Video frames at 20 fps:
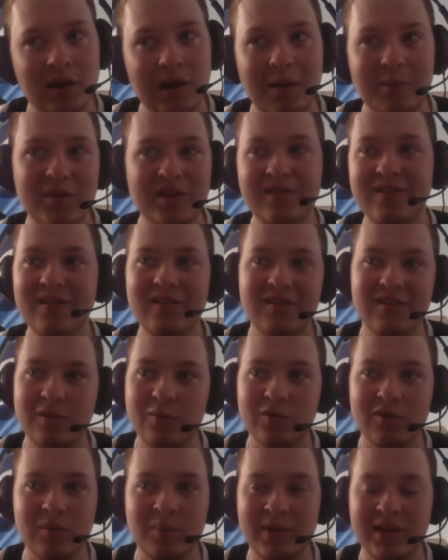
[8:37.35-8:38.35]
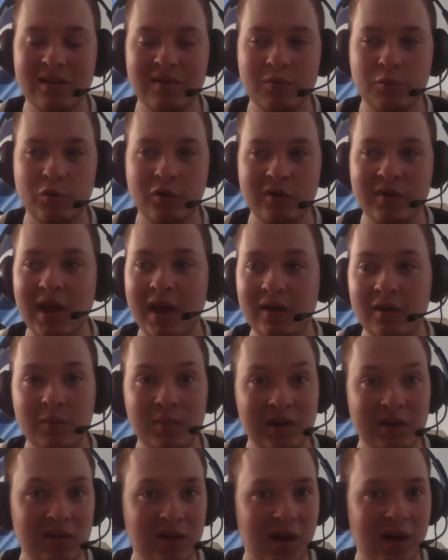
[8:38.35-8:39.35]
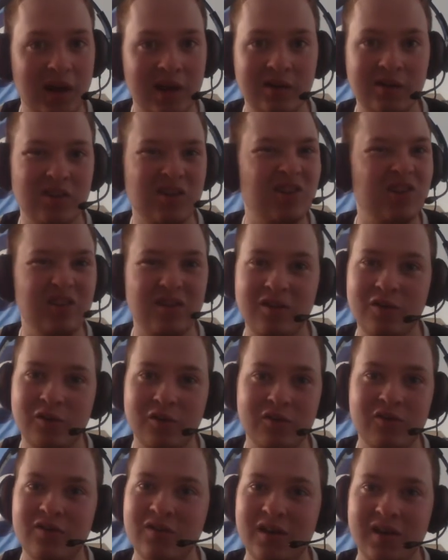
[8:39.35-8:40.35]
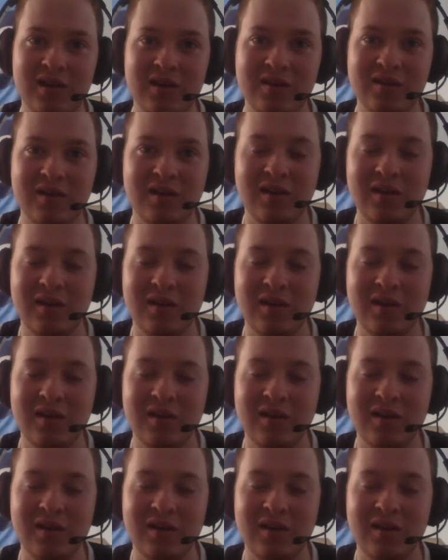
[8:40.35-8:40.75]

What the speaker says: I mean, Cisse was getting a bit tired. You could see it.